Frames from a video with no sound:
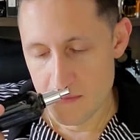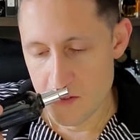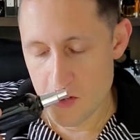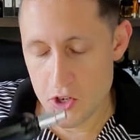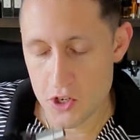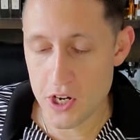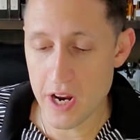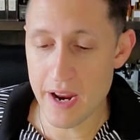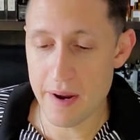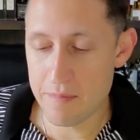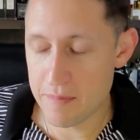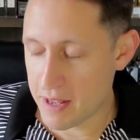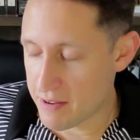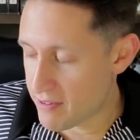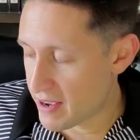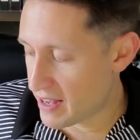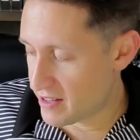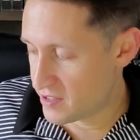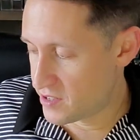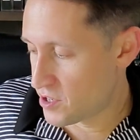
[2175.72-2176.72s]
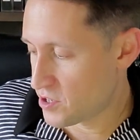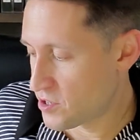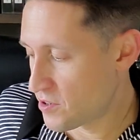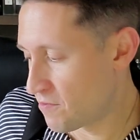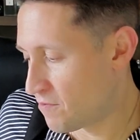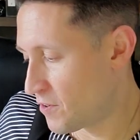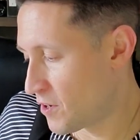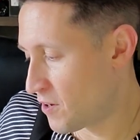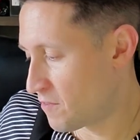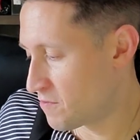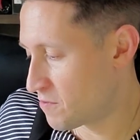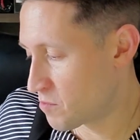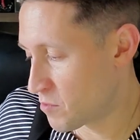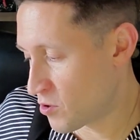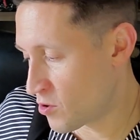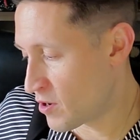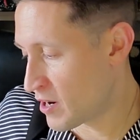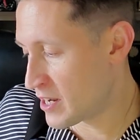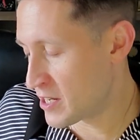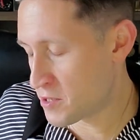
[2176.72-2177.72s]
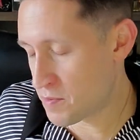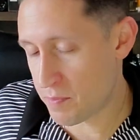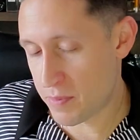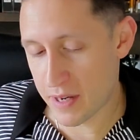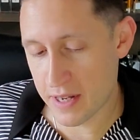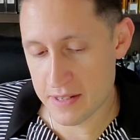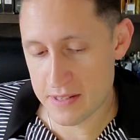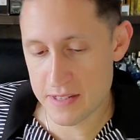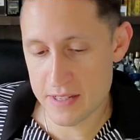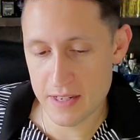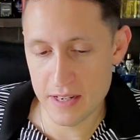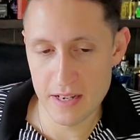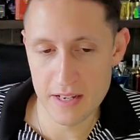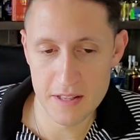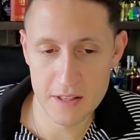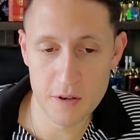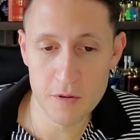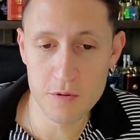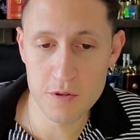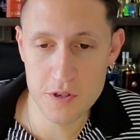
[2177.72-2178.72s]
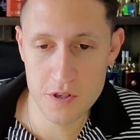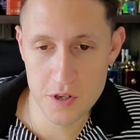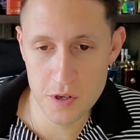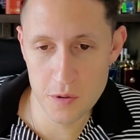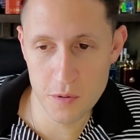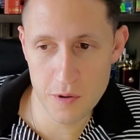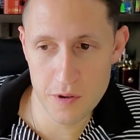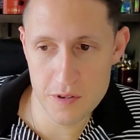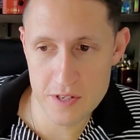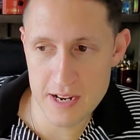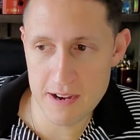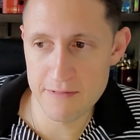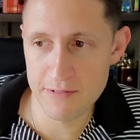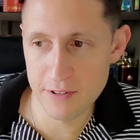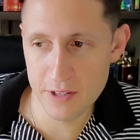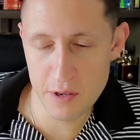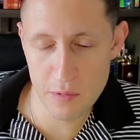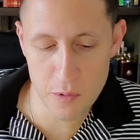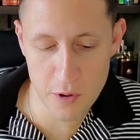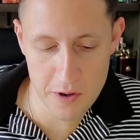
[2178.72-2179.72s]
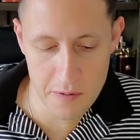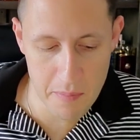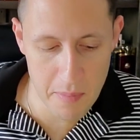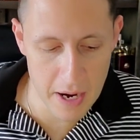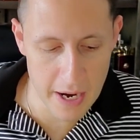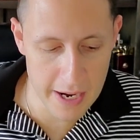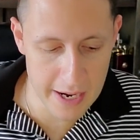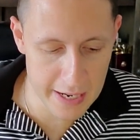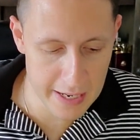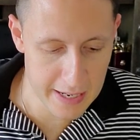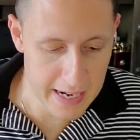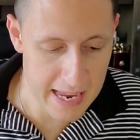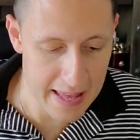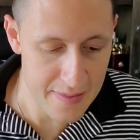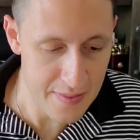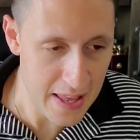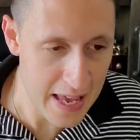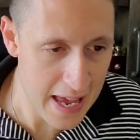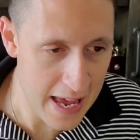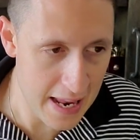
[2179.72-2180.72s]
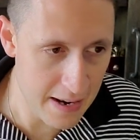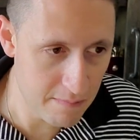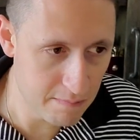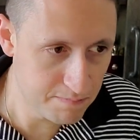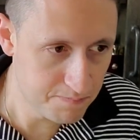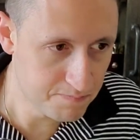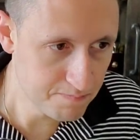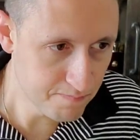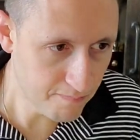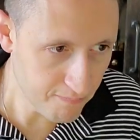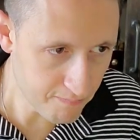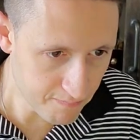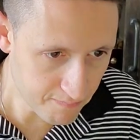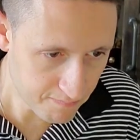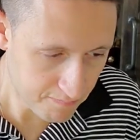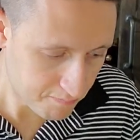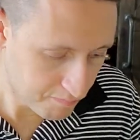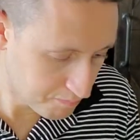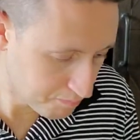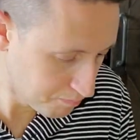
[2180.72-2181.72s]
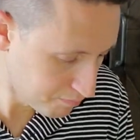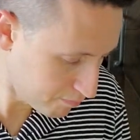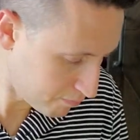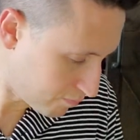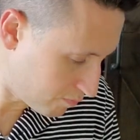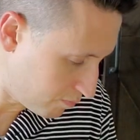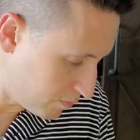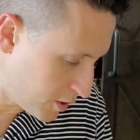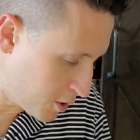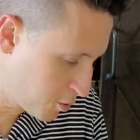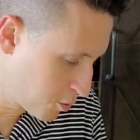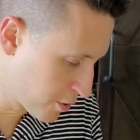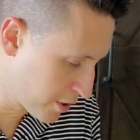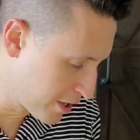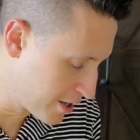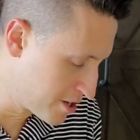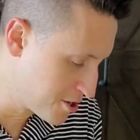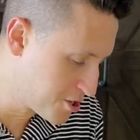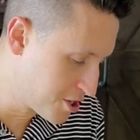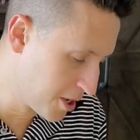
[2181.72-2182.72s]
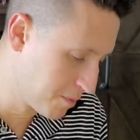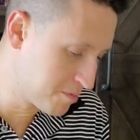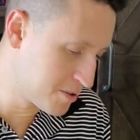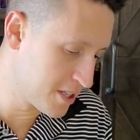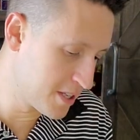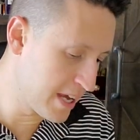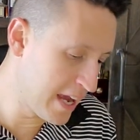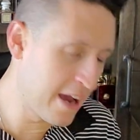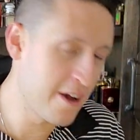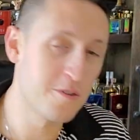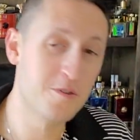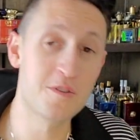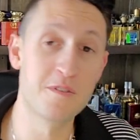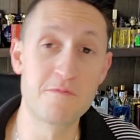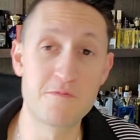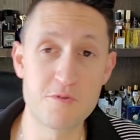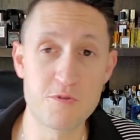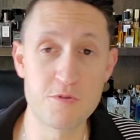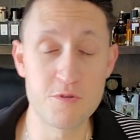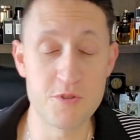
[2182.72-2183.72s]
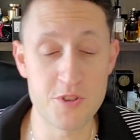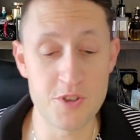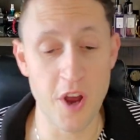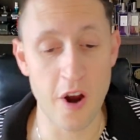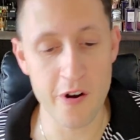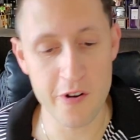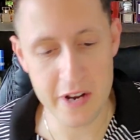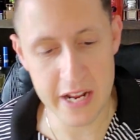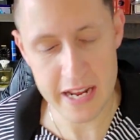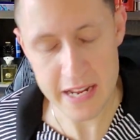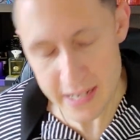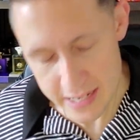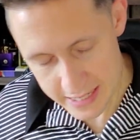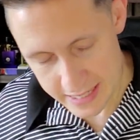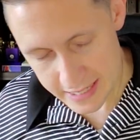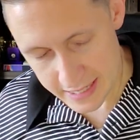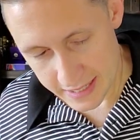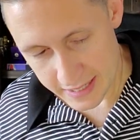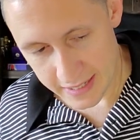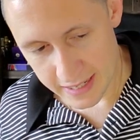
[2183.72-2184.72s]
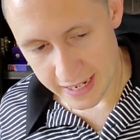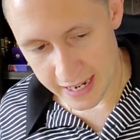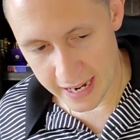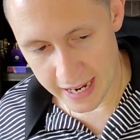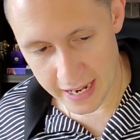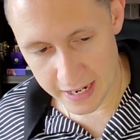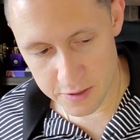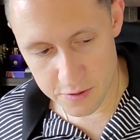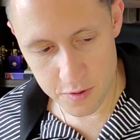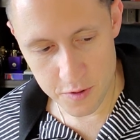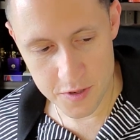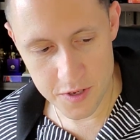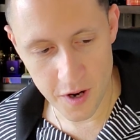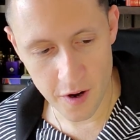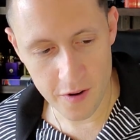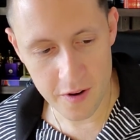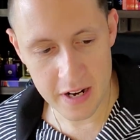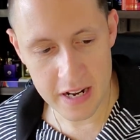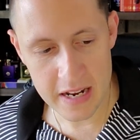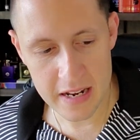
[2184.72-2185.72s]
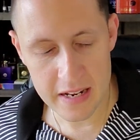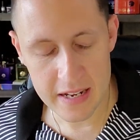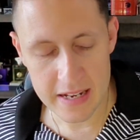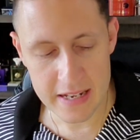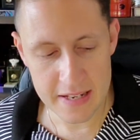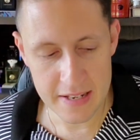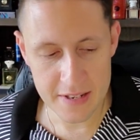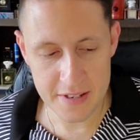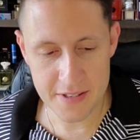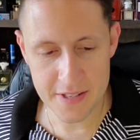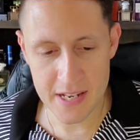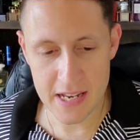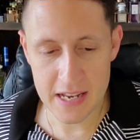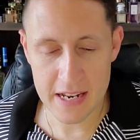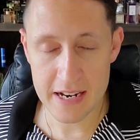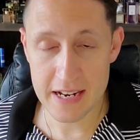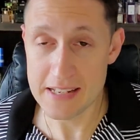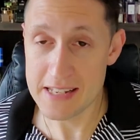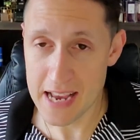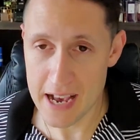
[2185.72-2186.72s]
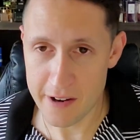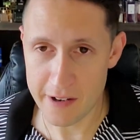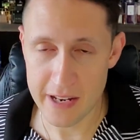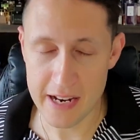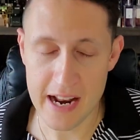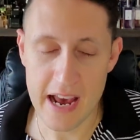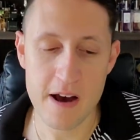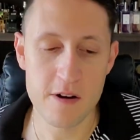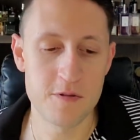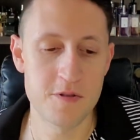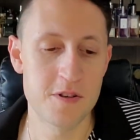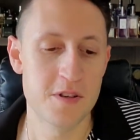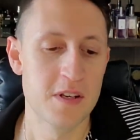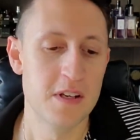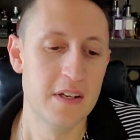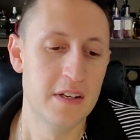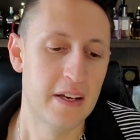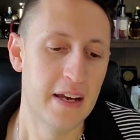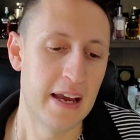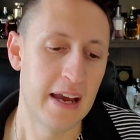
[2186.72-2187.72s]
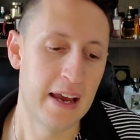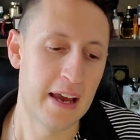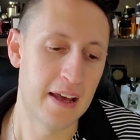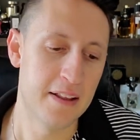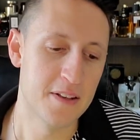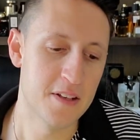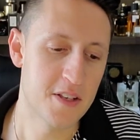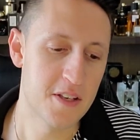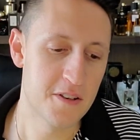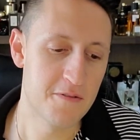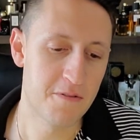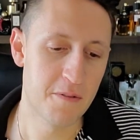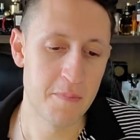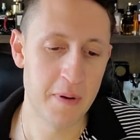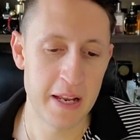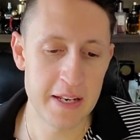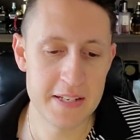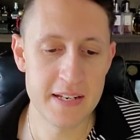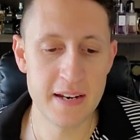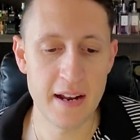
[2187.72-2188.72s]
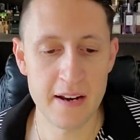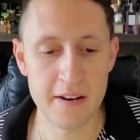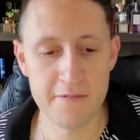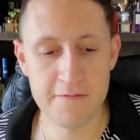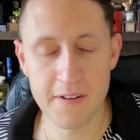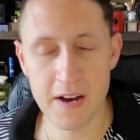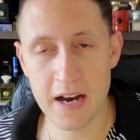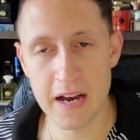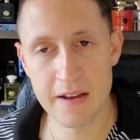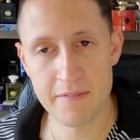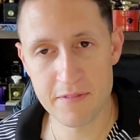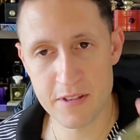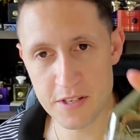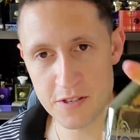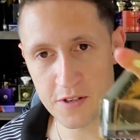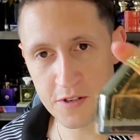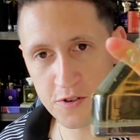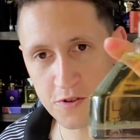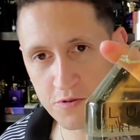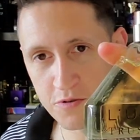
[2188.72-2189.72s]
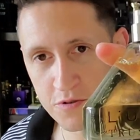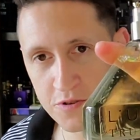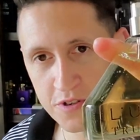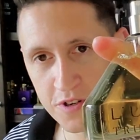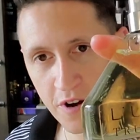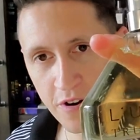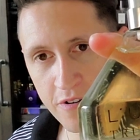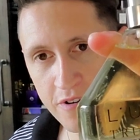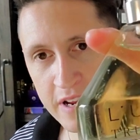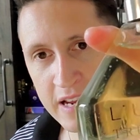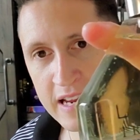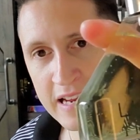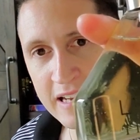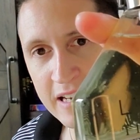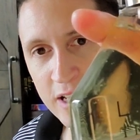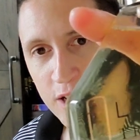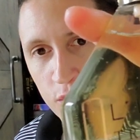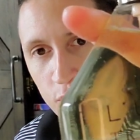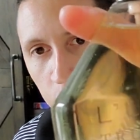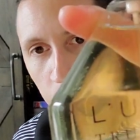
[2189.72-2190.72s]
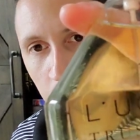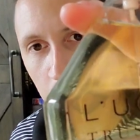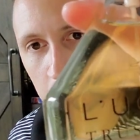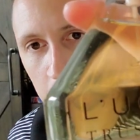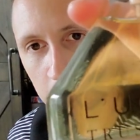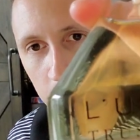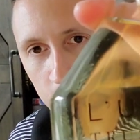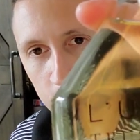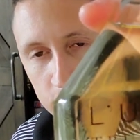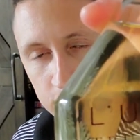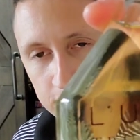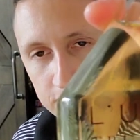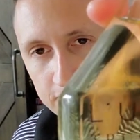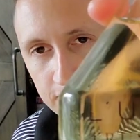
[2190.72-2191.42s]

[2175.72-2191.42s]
Shame they've had such a fall from grace, but uh, those two are definitely worth buying. And then we're going to jump to the house of Trussardi. And Trussardi is an Italian house, and this is from 1995. This is Trussardi L'Uomo.